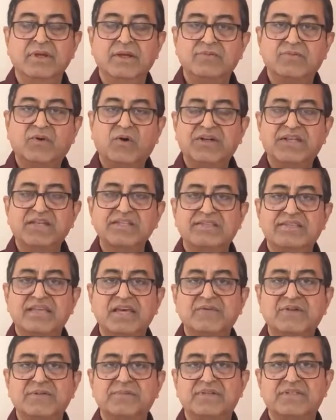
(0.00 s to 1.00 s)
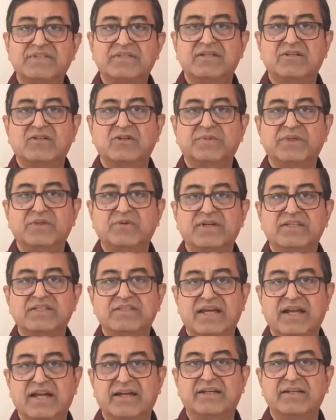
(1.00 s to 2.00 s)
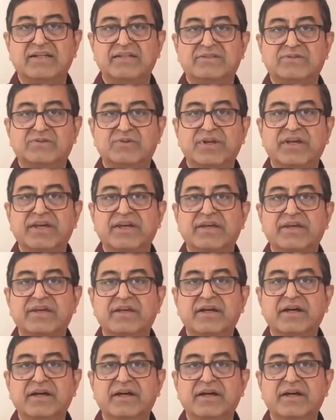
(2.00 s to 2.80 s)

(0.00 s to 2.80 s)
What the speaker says: 47% of US adults today